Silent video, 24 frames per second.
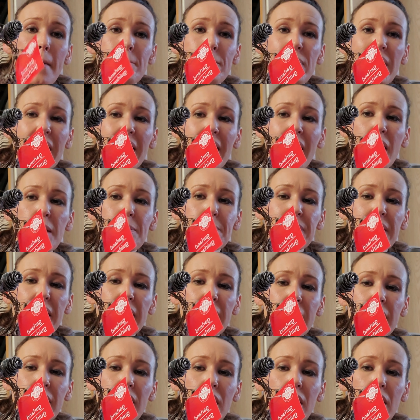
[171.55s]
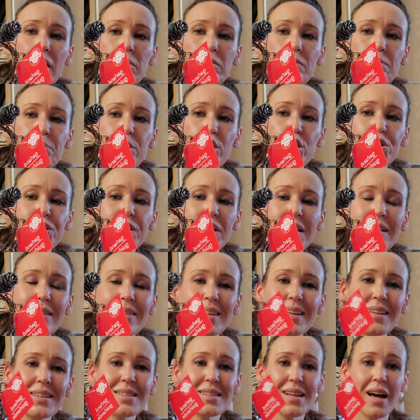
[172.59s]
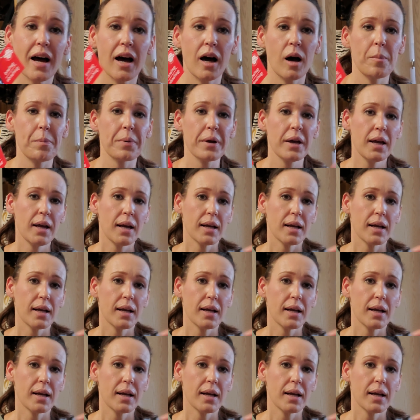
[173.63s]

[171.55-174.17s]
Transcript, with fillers: but I plan on putting these up